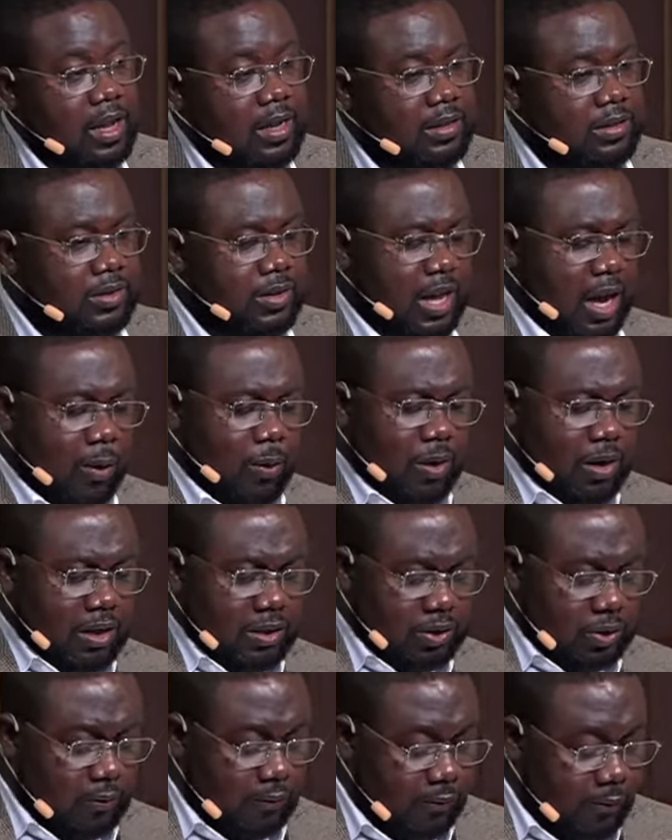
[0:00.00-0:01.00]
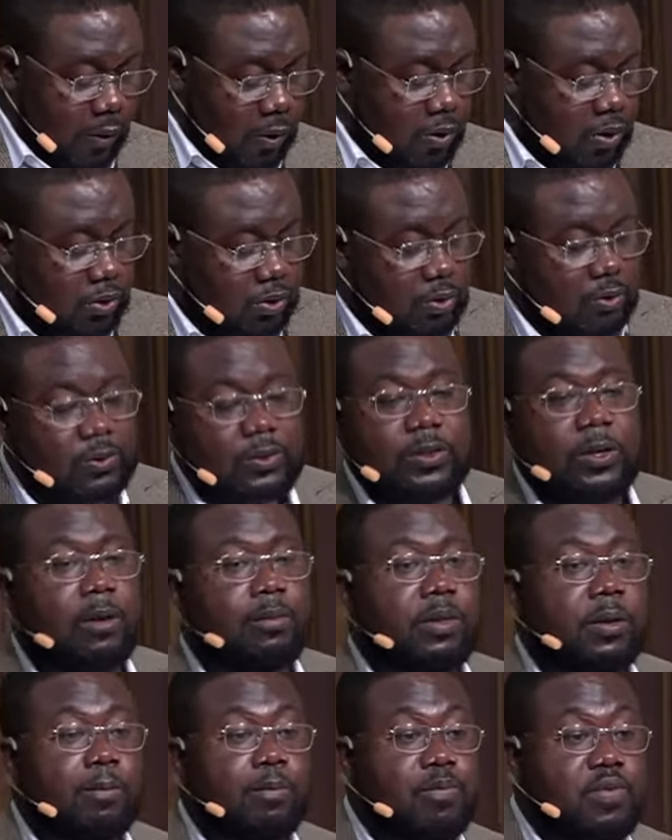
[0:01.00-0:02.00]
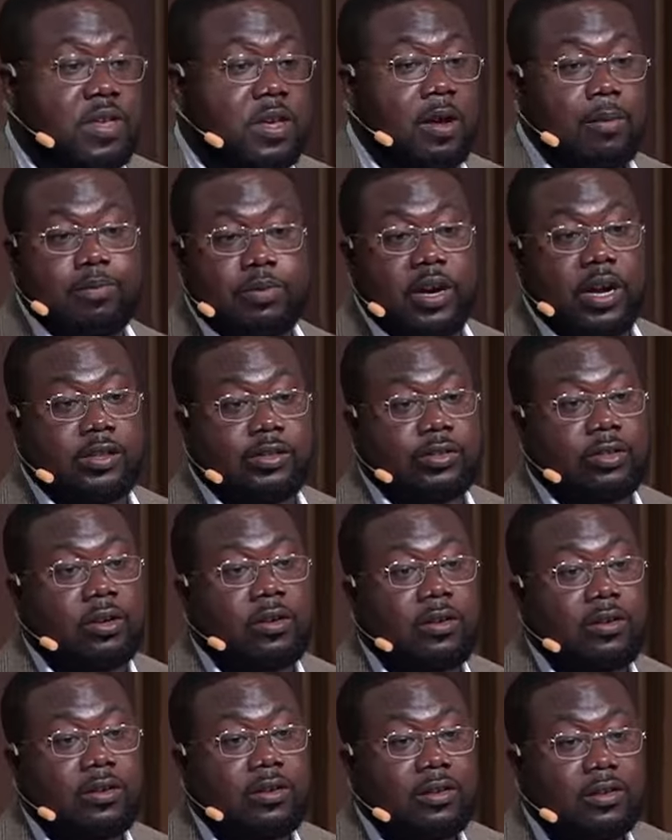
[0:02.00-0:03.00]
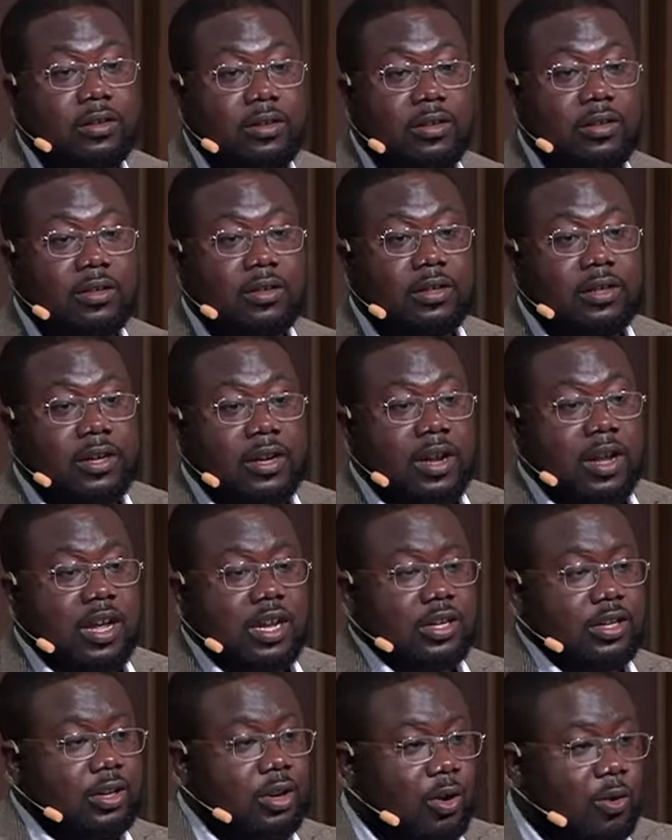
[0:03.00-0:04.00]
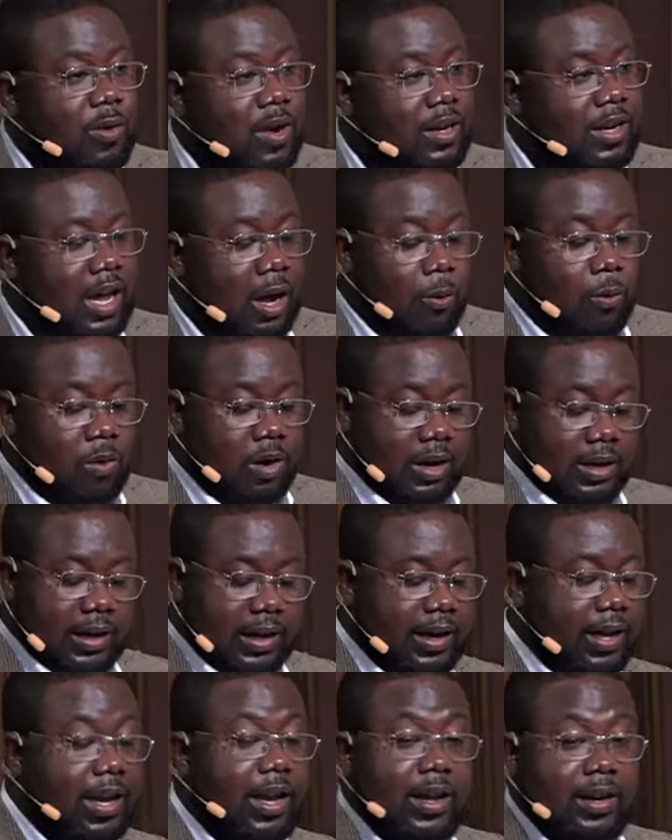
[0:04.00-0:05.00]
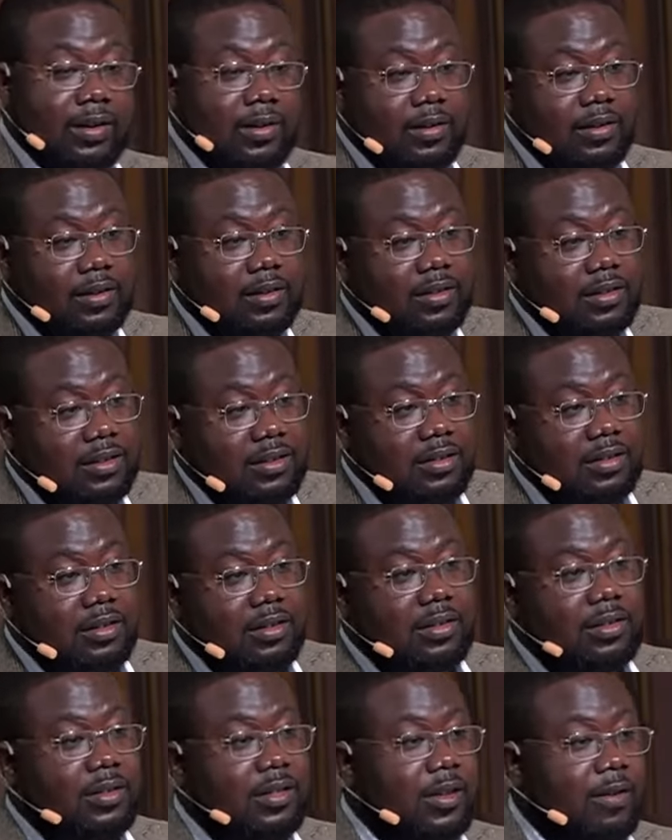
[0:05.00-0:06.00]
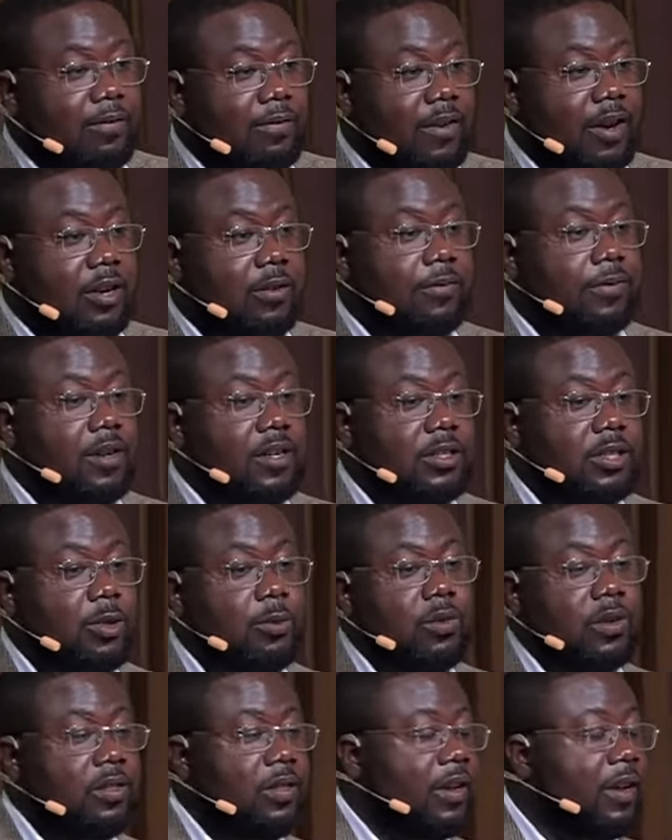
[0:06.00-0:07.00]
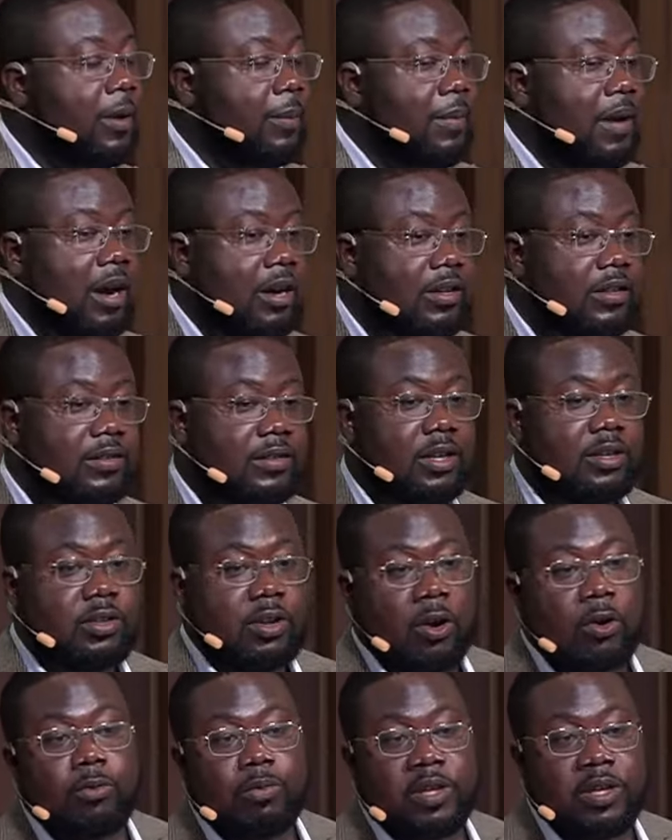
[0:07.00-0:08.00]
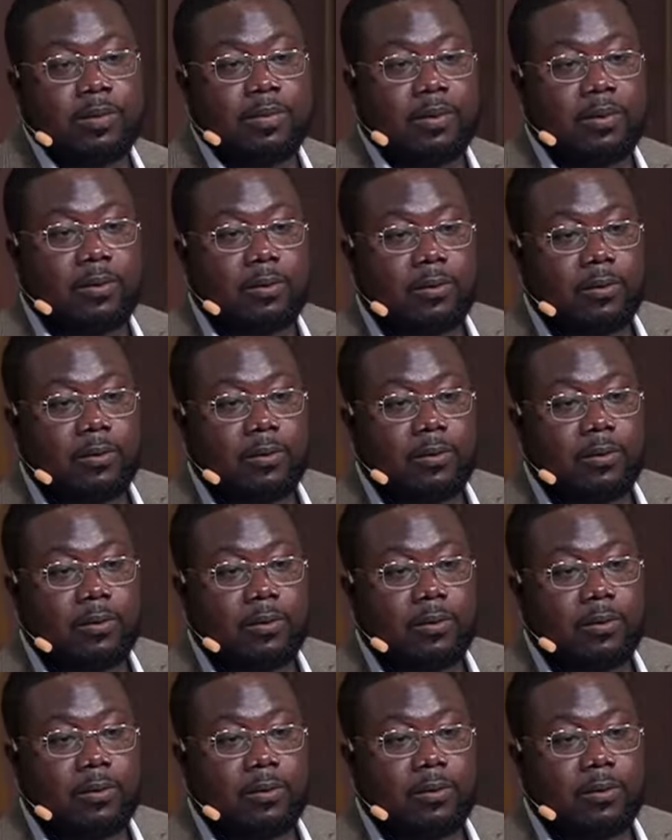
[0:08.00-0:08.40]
Today I want us to focus on something, peer pressure. You know, when that word hit, the very first thing we think about is the young people.